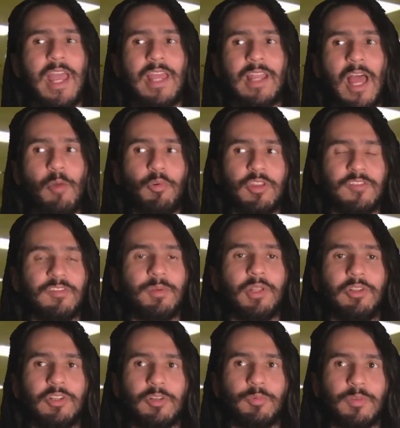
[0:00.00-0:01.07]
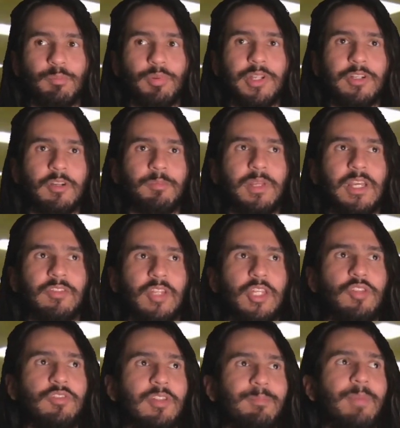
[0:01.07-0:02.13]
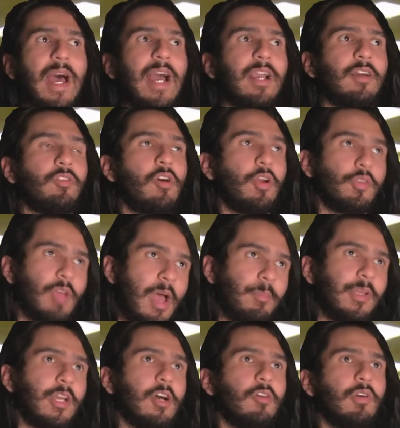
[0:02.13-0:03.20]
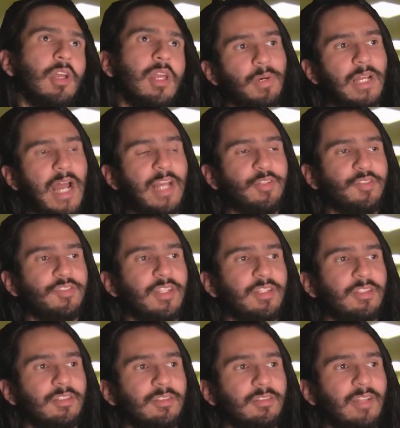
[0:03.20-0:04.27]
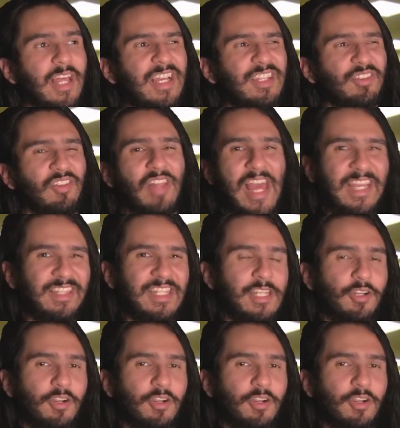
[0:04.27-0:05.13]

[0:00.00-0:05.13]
And I was familiar with Blender because I used it back a long time ago, but I just didn't like the